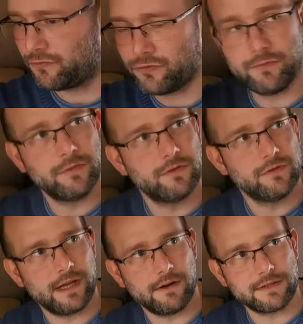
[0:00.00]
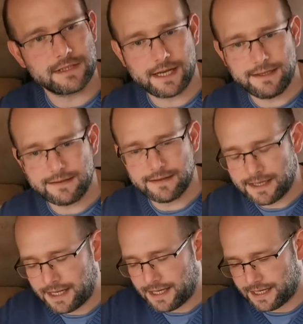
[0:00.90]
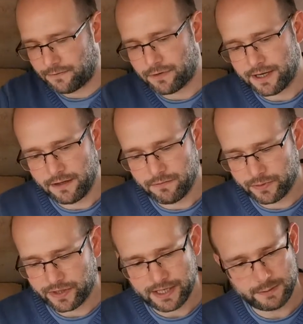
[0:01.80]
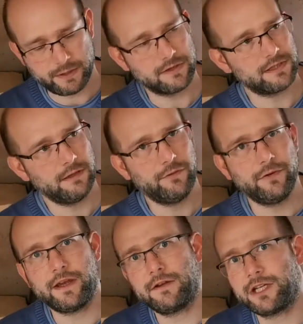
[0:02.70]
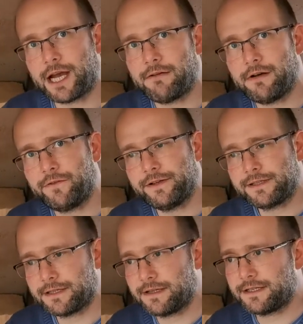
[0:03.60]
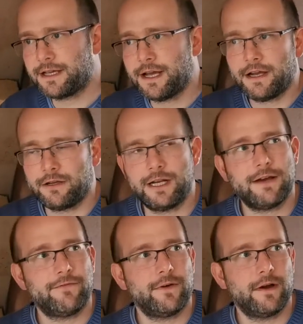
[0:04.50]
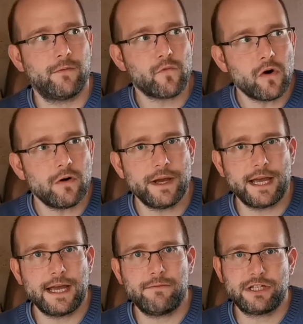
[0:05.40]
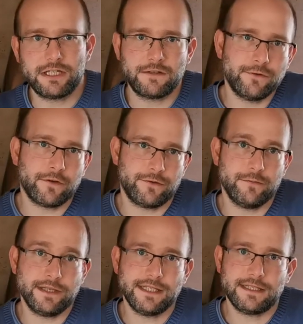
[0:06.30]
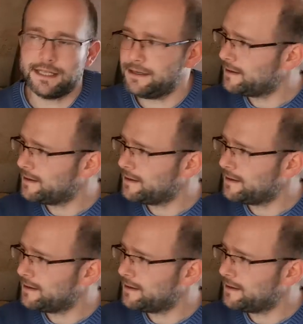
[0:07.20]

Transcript: the room to the outside. And why you want that is because if you take a shower, for instance, you'll have warm air which is full of humidity,